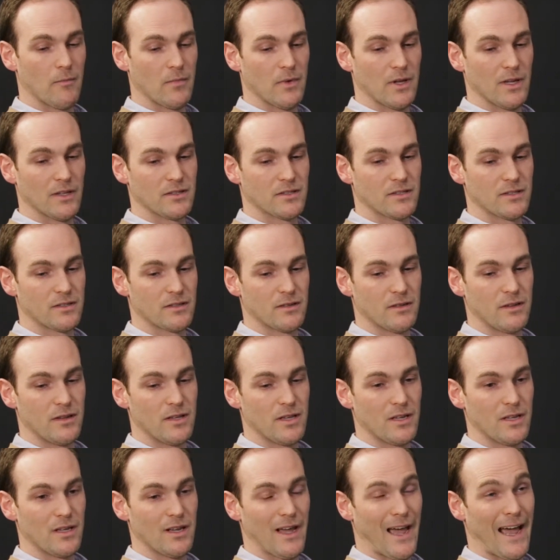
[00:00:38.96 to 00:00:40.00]
It's
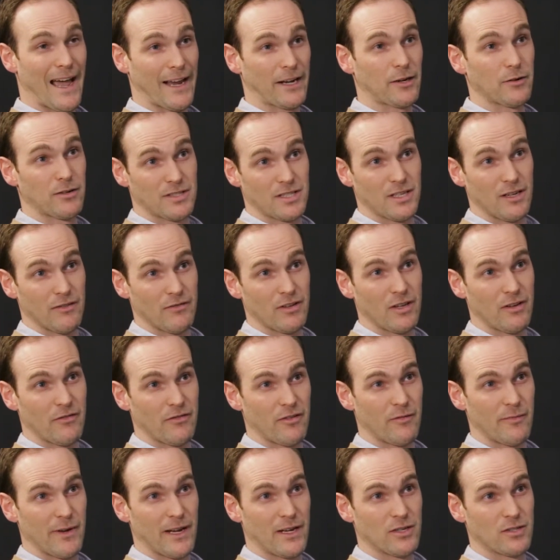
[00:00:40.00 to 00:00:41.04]
the accuracy of the
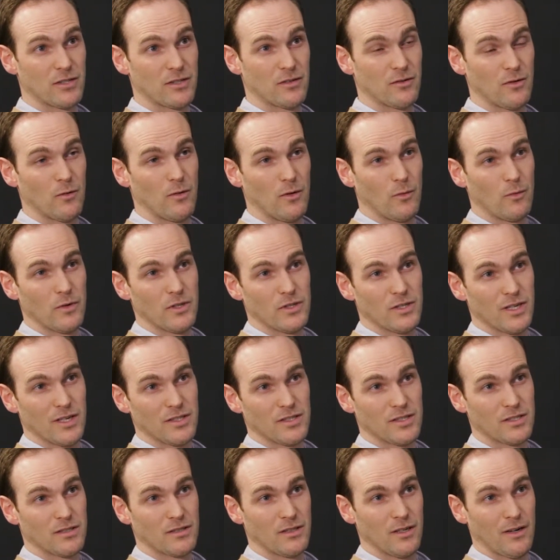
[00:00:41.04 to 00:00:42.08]
information, or what we
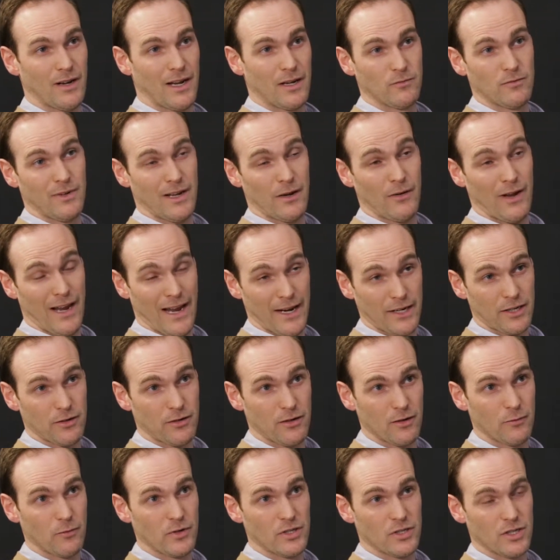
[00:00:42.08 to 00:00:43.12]
judge, how
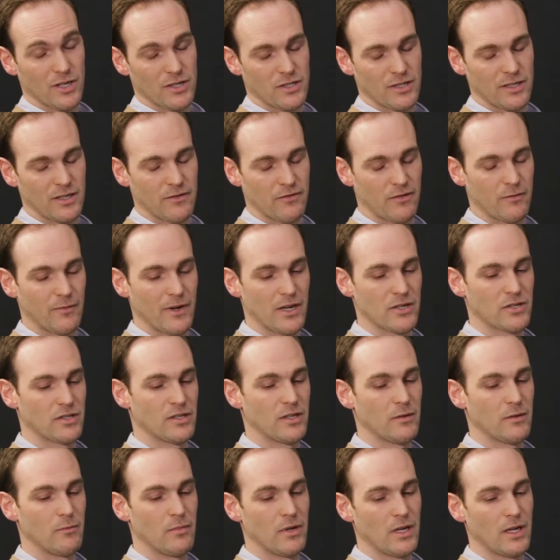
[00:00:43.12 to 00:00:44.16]
accurate we judge the
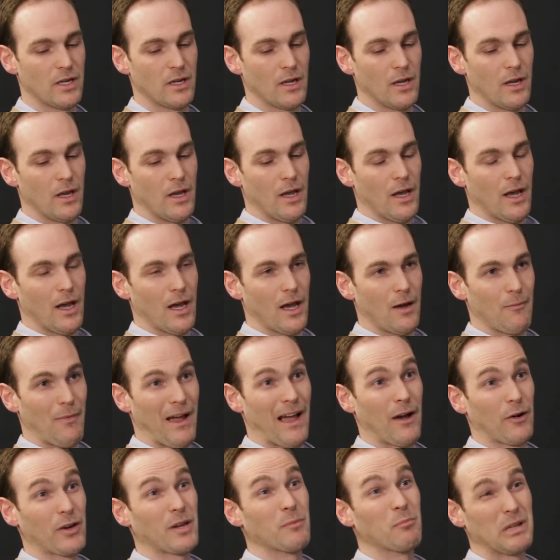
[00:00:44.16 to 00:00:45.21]
information to be,
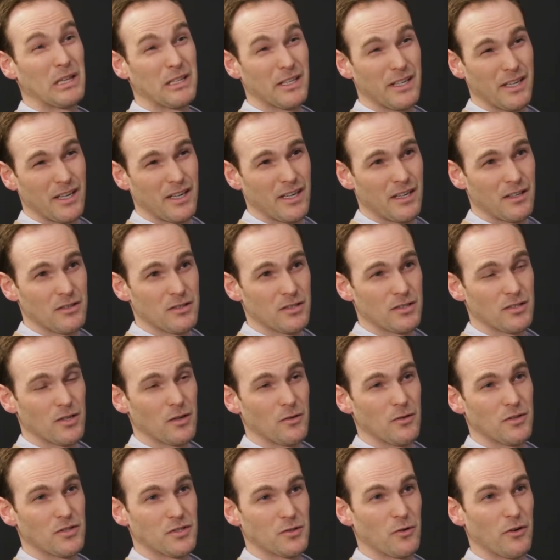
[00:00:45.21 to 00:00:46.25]
how complete it is, so
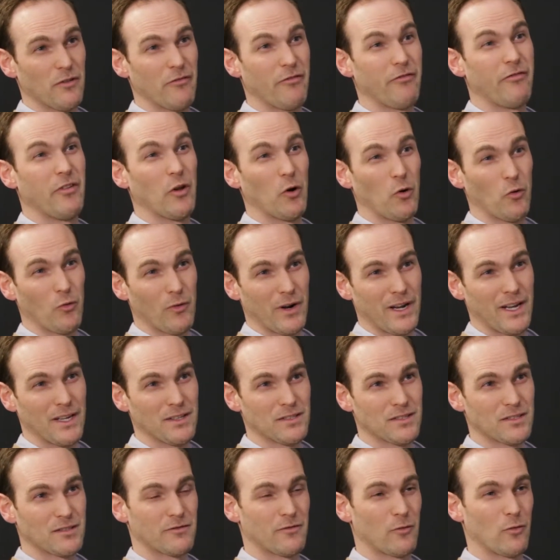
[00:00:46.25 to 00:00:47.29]
the sort of fill
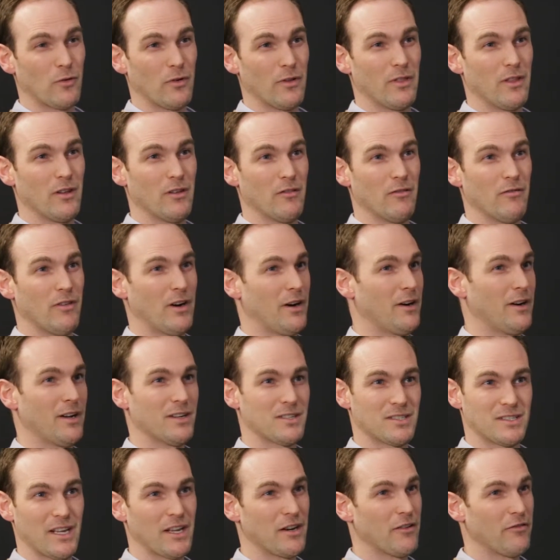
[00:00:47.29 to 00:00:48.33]
rates for the
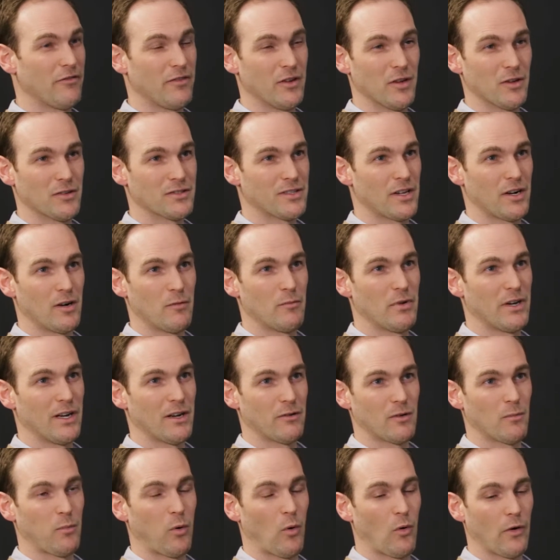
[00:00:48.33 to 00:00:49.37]
various data fields that are being
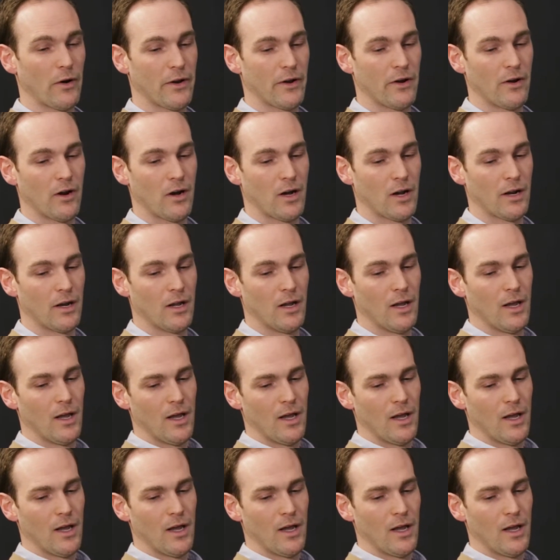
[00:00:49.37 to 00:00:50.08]
reported on,